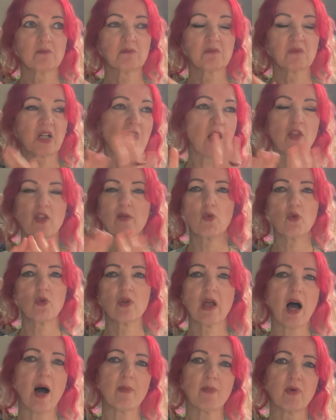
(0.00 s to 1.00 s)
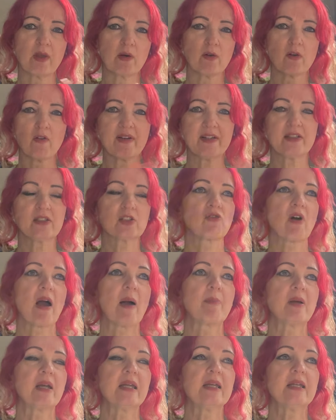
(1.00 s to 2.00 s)
cut them all up, or they're already
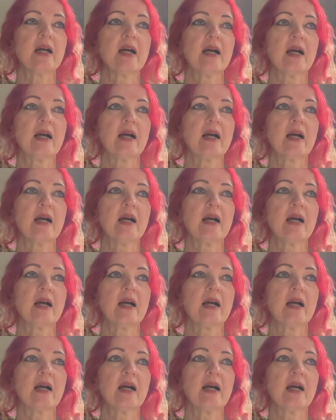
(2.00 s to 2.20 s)
scrappy,